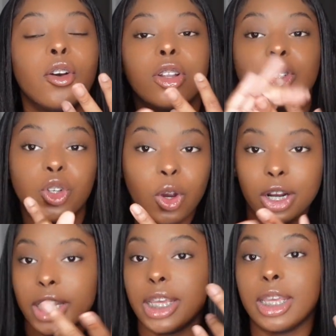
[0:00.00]

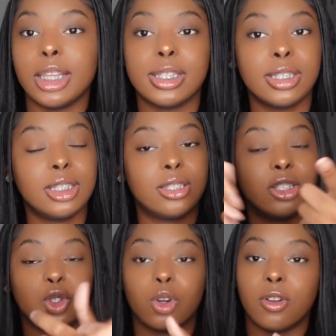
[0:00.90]

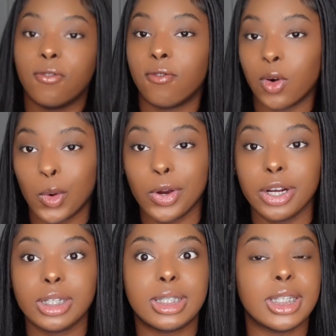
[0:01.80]
Jordans, Jordan
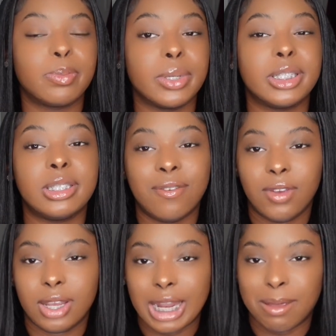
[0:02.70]
4s, the
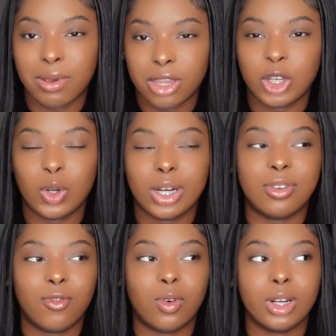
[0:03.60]
specific name of the
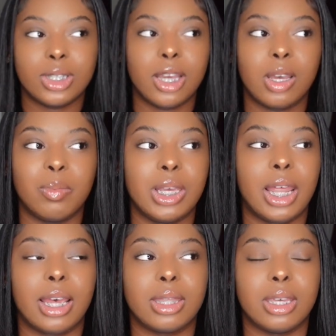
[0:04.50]
Jordan 4s. They could be
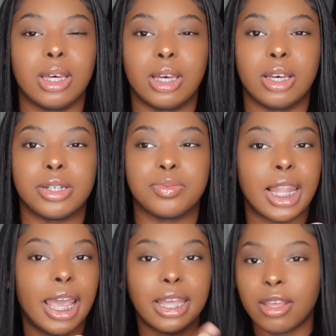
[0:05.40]
like the
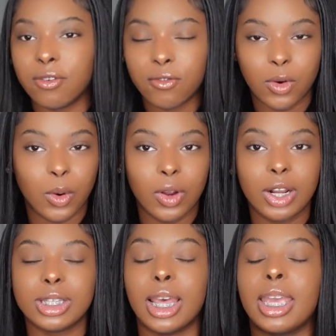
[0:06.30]
Lightning
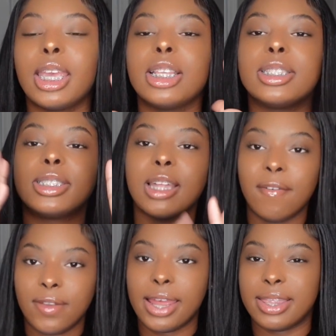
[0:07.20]
4s, like
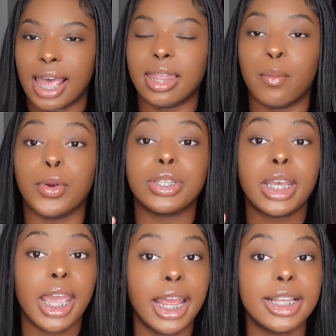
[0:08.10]
stuff like that that
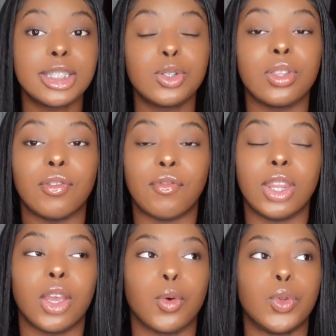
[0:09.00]
pertains to the
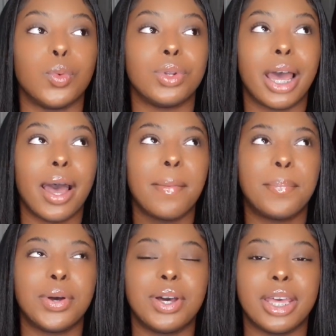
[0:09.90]
video. Do not
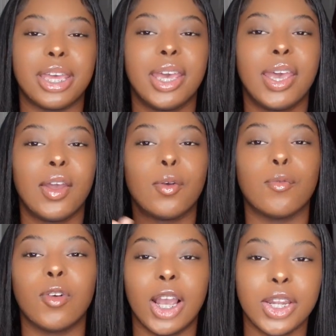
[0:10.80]
put
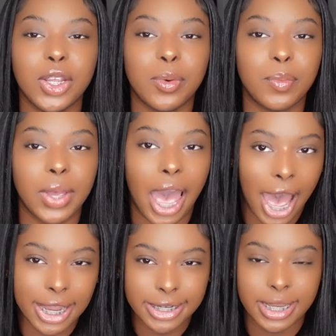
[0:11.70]
random
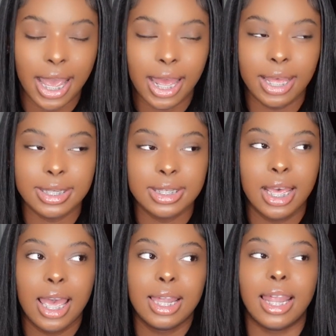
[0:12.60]
hashtags
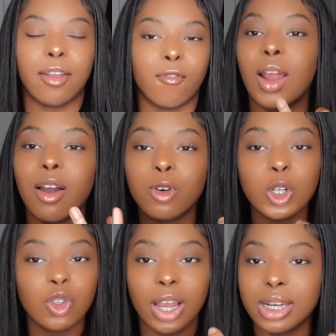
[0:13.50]
like viral
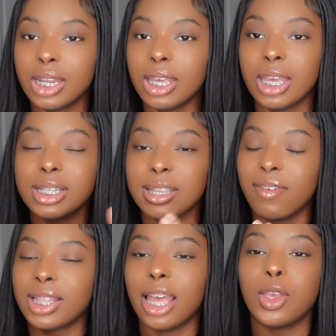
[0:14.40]
trending and stuff
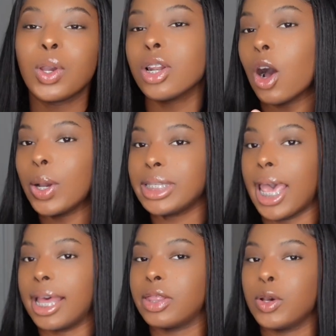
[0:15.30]
like that. You can always
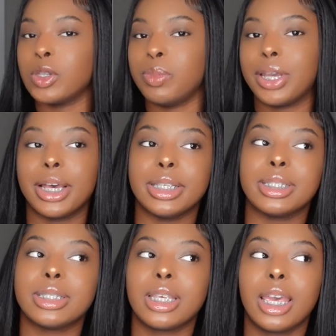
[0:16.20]
add those
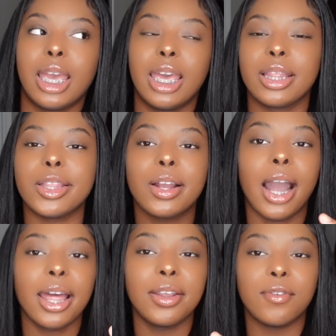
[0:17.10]
because they're
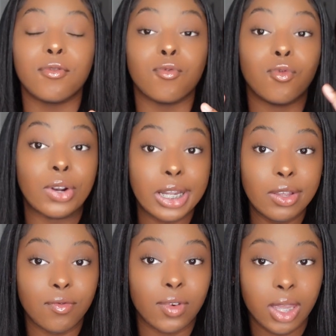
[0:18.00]
kind of
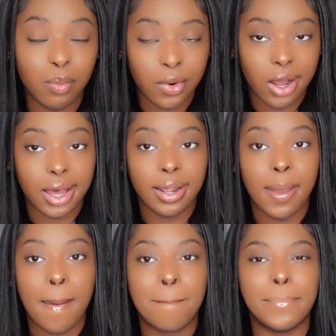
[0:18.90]
really broad,
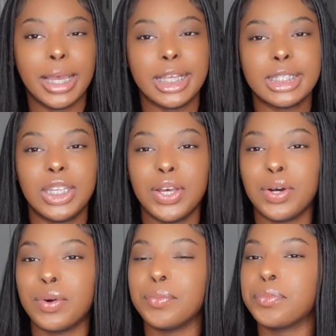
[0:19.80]
but it's still,